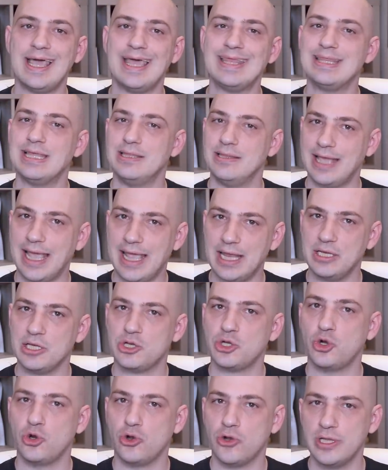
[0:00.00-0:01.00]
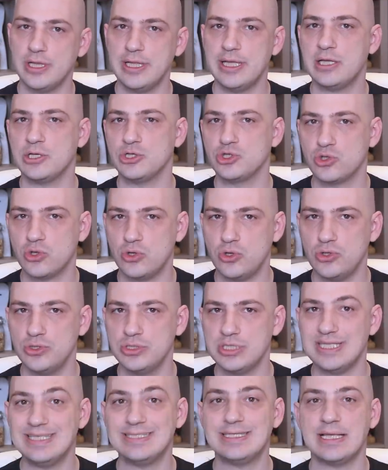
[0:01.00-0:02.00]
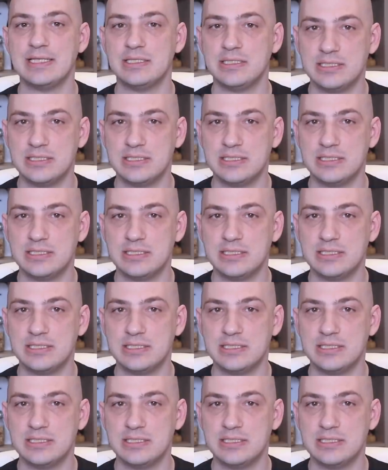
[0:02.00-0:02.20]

and the land it currently controls is a